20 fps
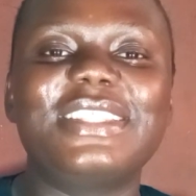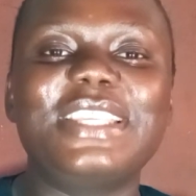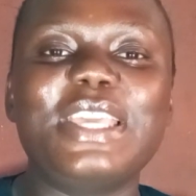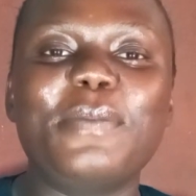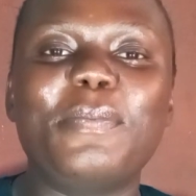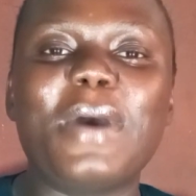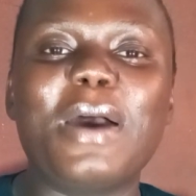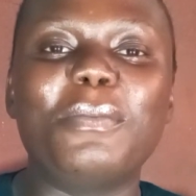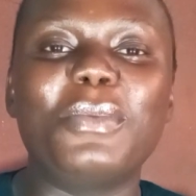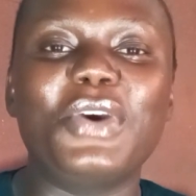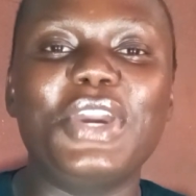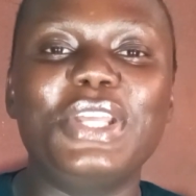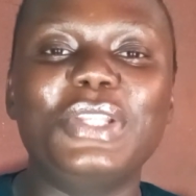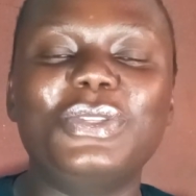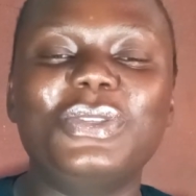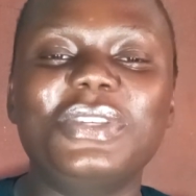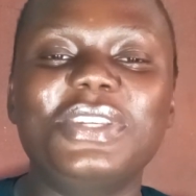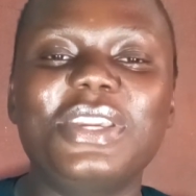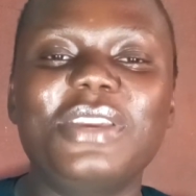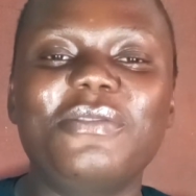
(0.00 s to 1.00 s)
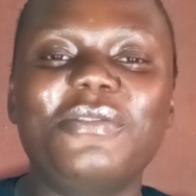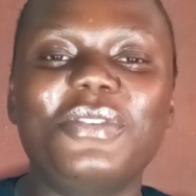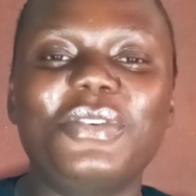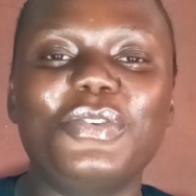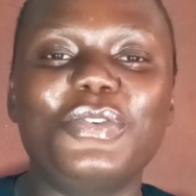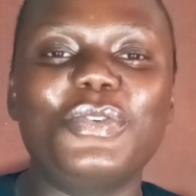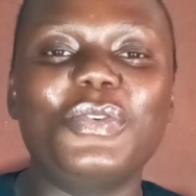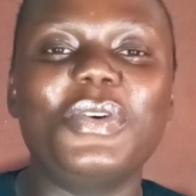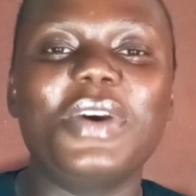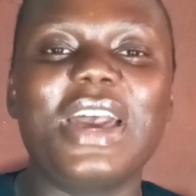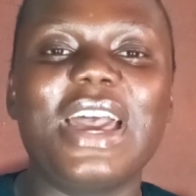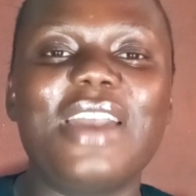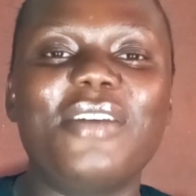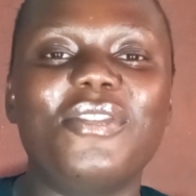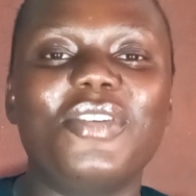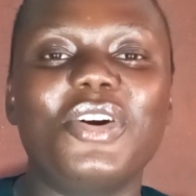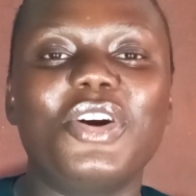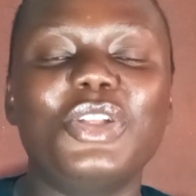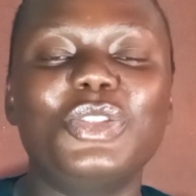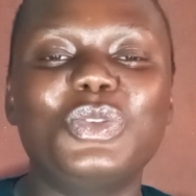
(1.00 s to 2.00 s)
tip I'm going to give you,
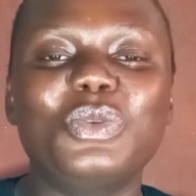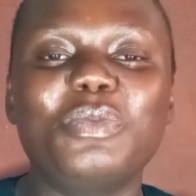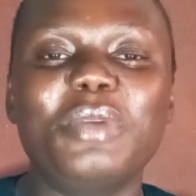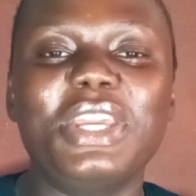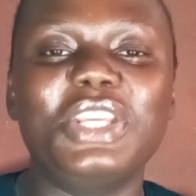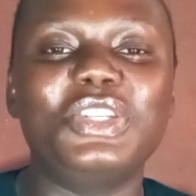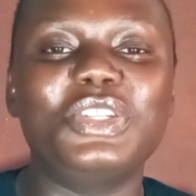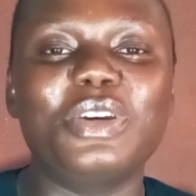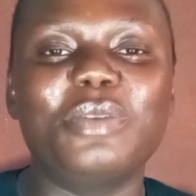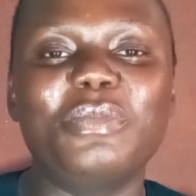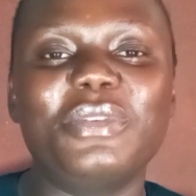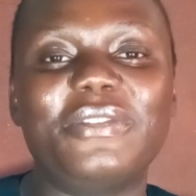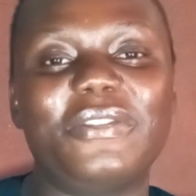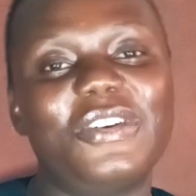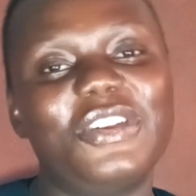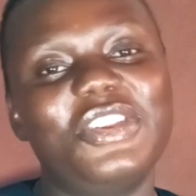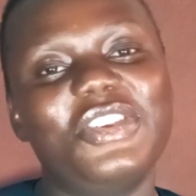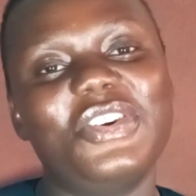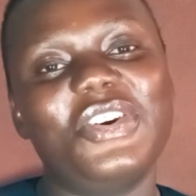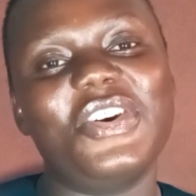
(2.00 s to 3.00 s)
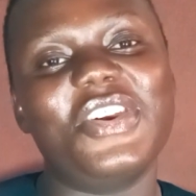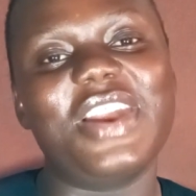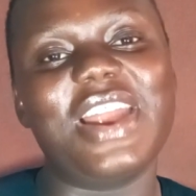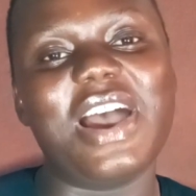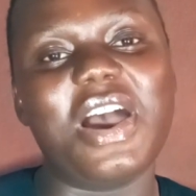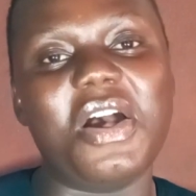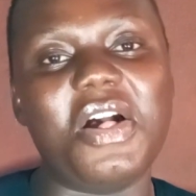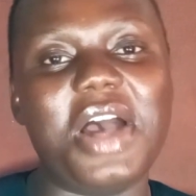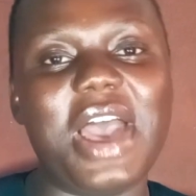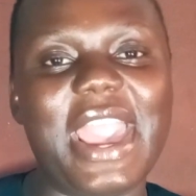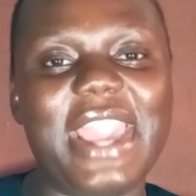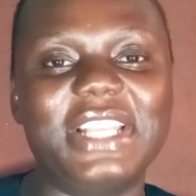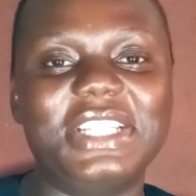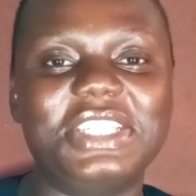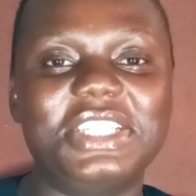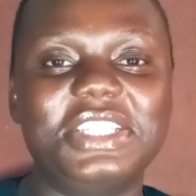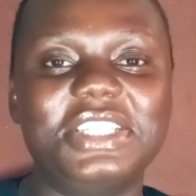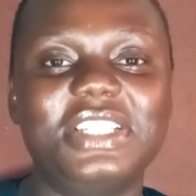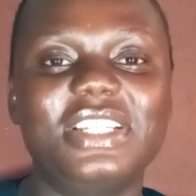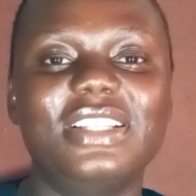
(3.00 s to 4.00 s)
I forgot to mention before the oral
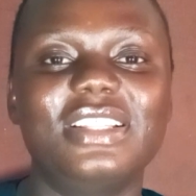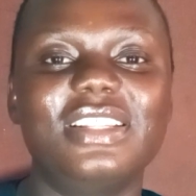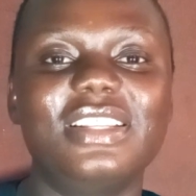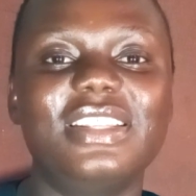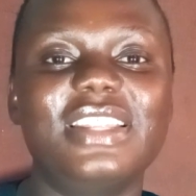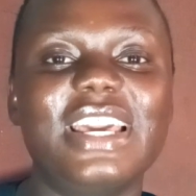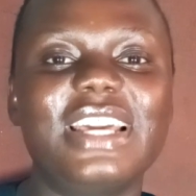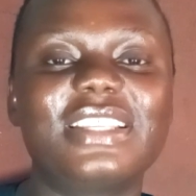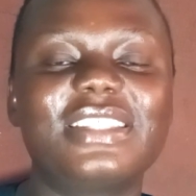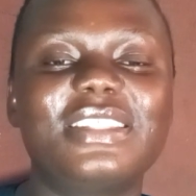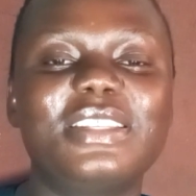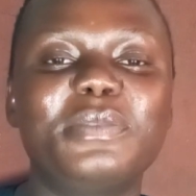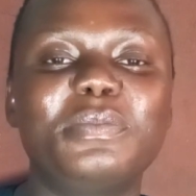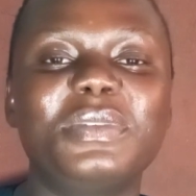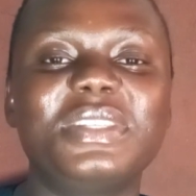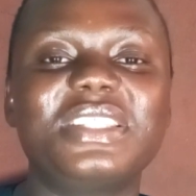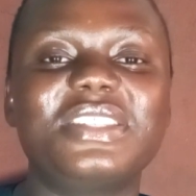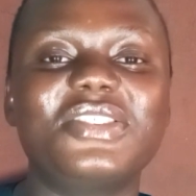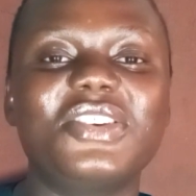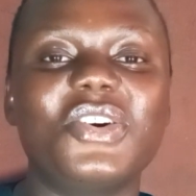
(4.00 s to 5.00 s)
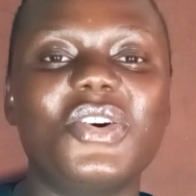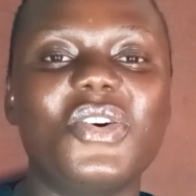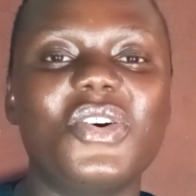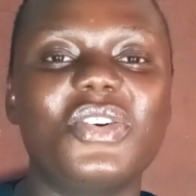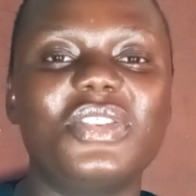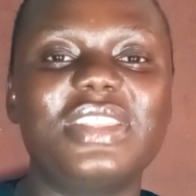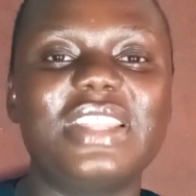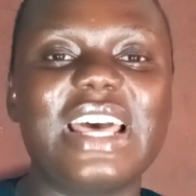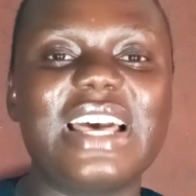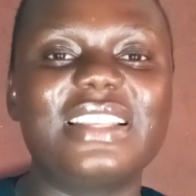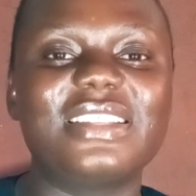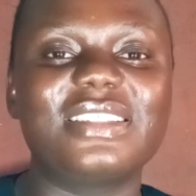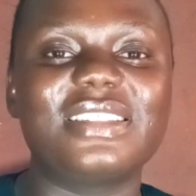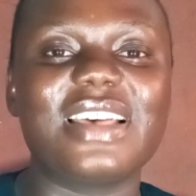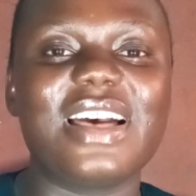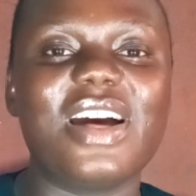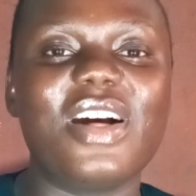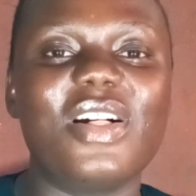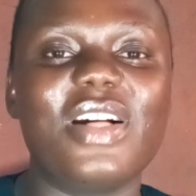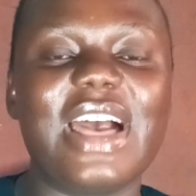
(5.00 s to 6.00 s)
hygiene. The next tip is your
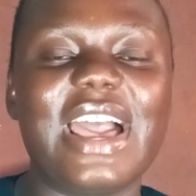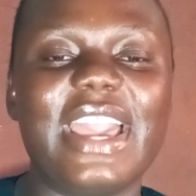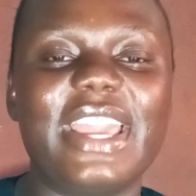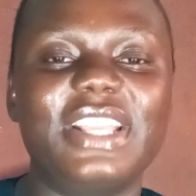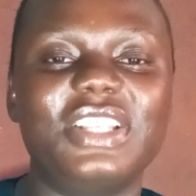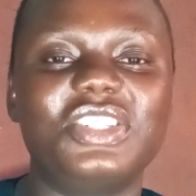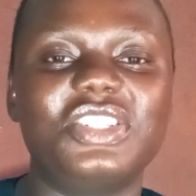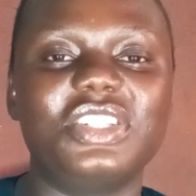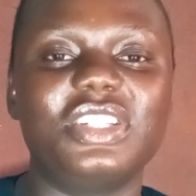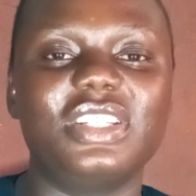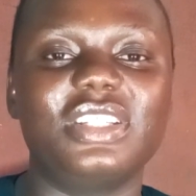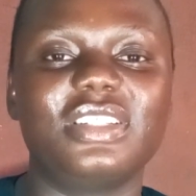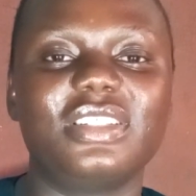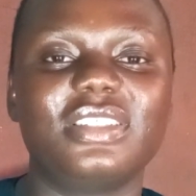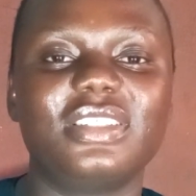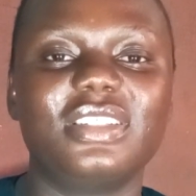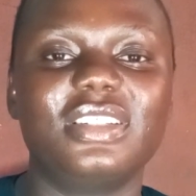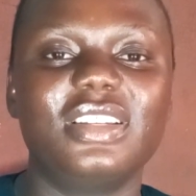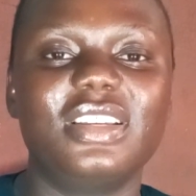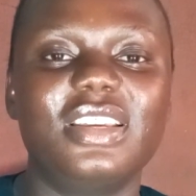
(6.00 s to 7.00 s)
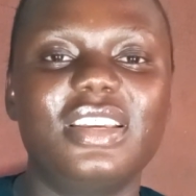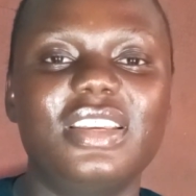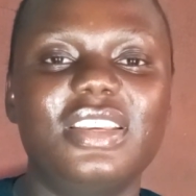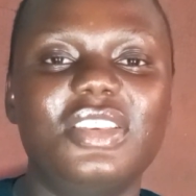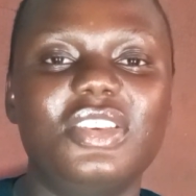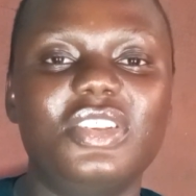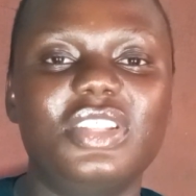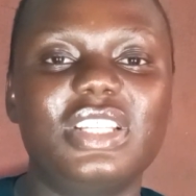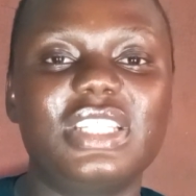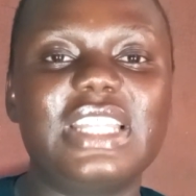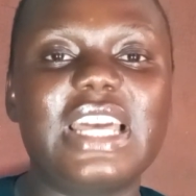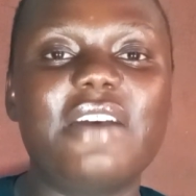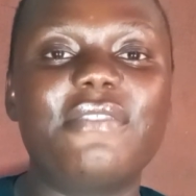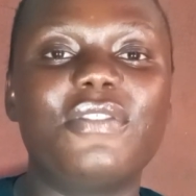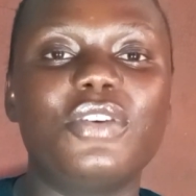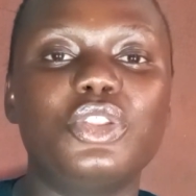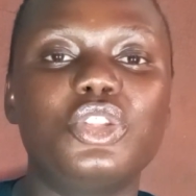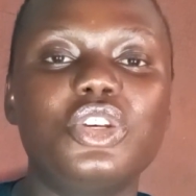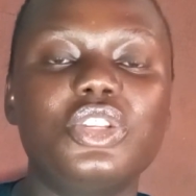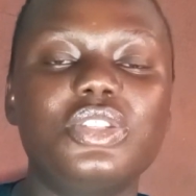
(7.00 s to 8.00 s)
nasal hygiene. You
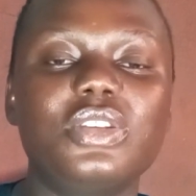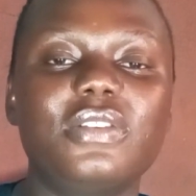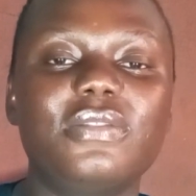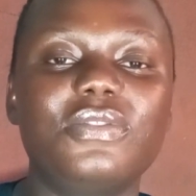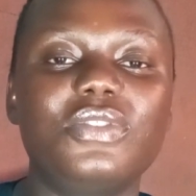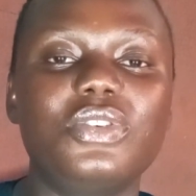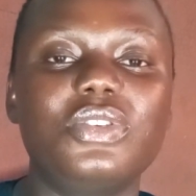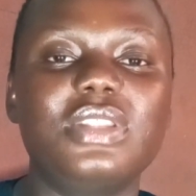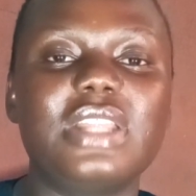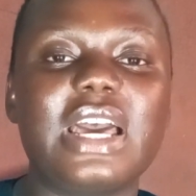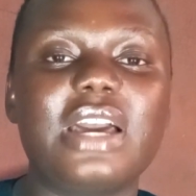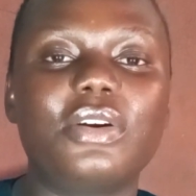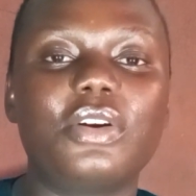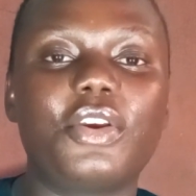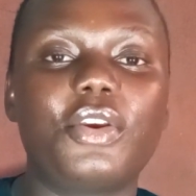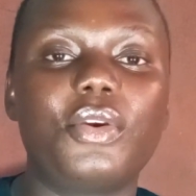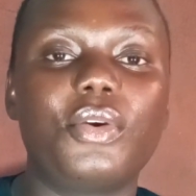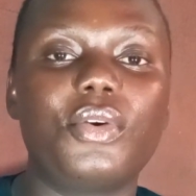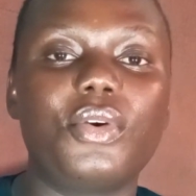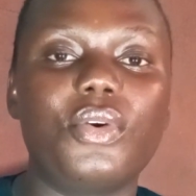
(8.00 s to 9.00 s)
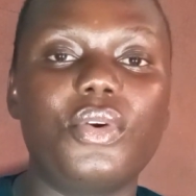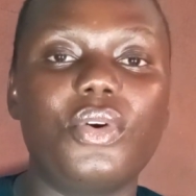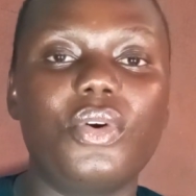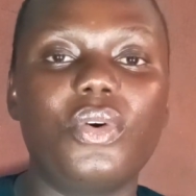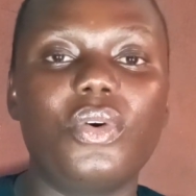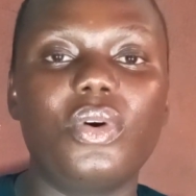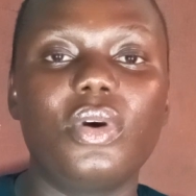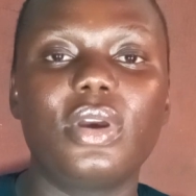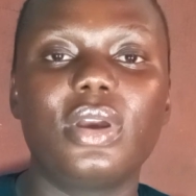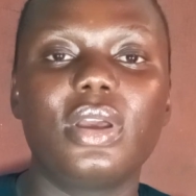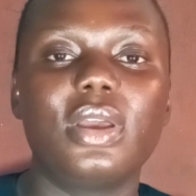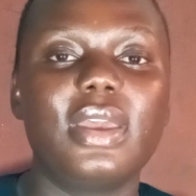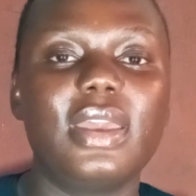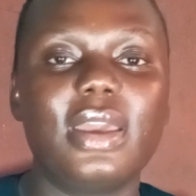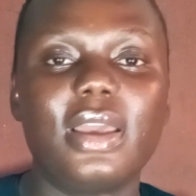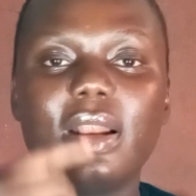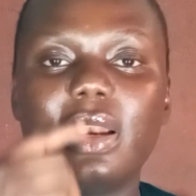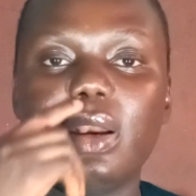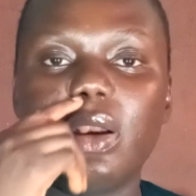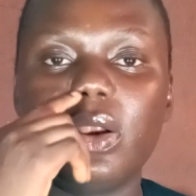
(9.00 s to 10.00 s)
understand? For those of you that grow
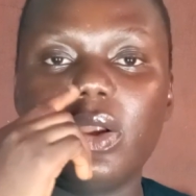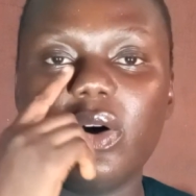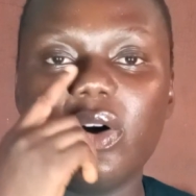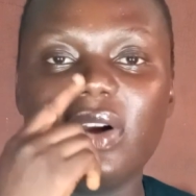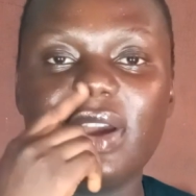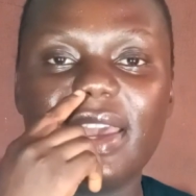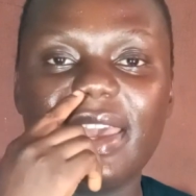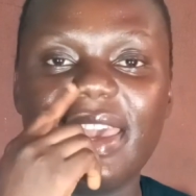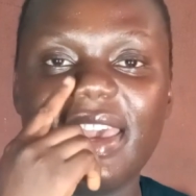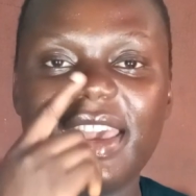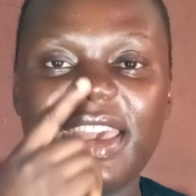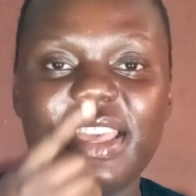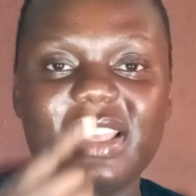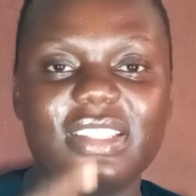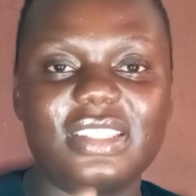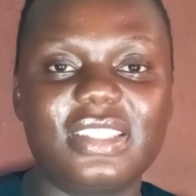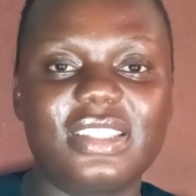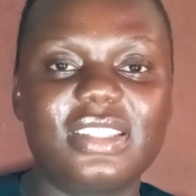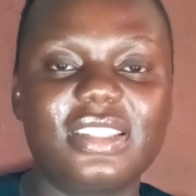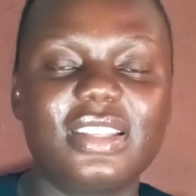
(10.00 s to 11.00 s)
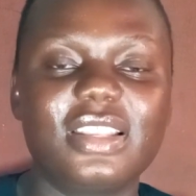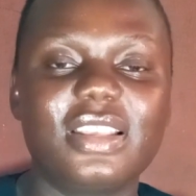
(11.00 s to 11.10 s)
long hairs